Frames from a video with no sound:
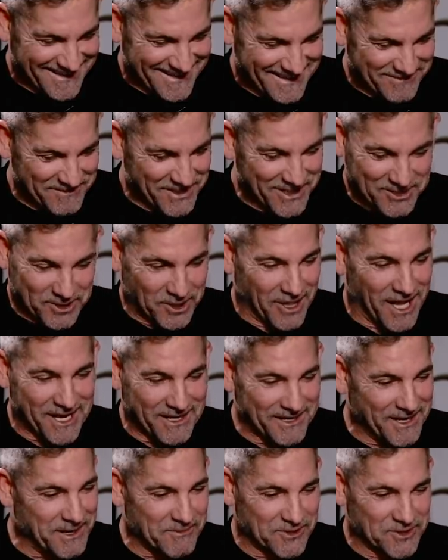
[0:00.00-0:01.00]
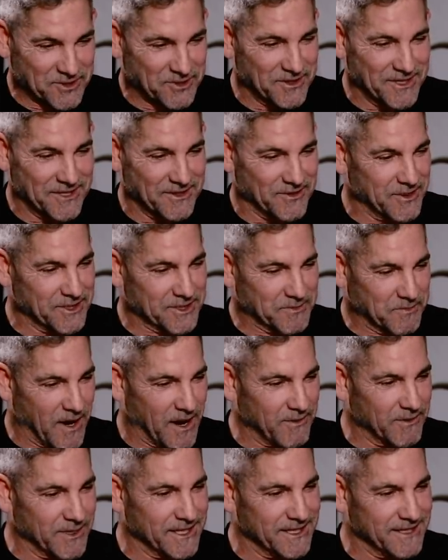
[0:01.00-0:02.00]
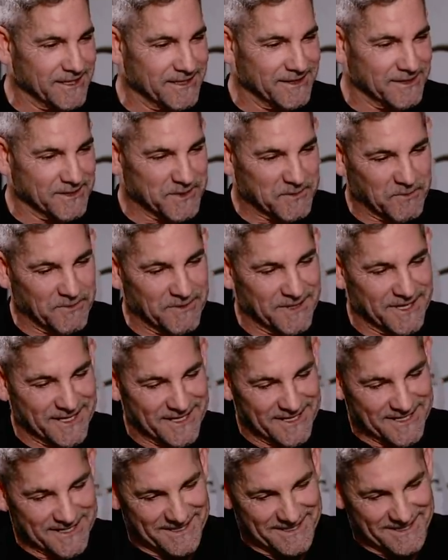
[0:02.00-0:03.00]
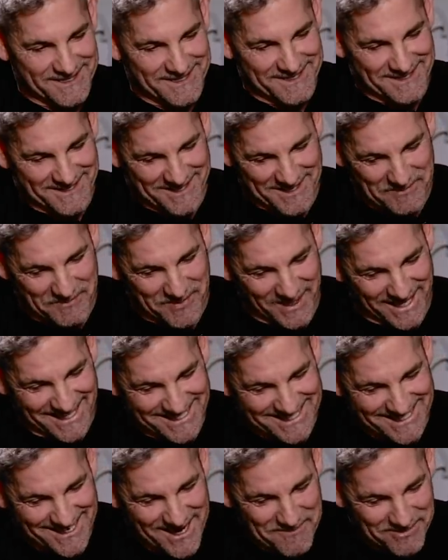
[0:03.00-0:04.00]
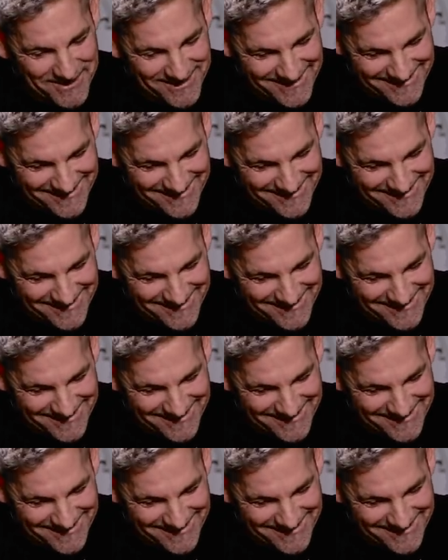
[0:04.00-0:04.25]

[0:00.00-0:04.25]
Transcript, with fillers: I mean, there's a lot of numbers on here. There's probably. There's What's the biggest number on there? The biggest number?